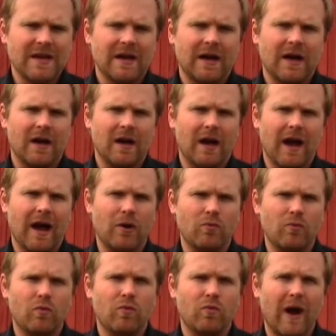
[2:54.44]

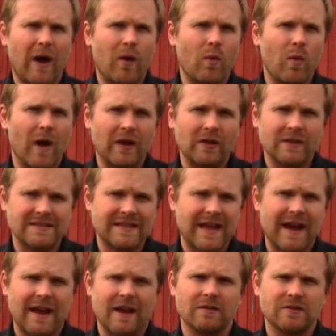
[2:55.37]
How well is
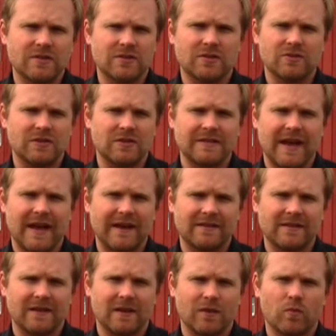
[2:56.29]

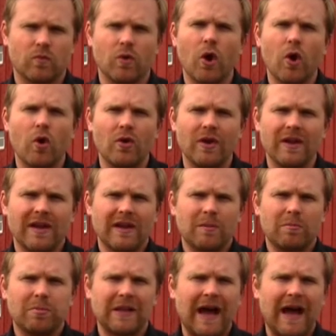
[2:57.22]
that road
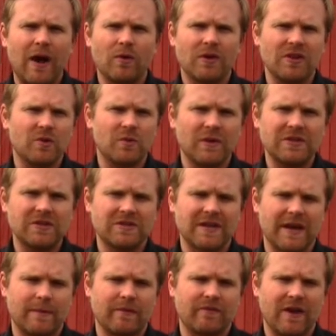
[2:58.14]
plowed in the
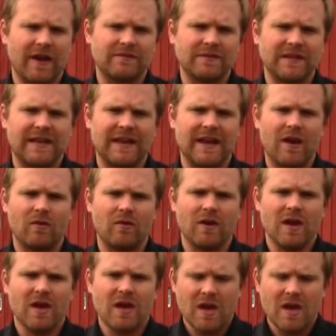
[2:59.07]
wintertime if you have to get out?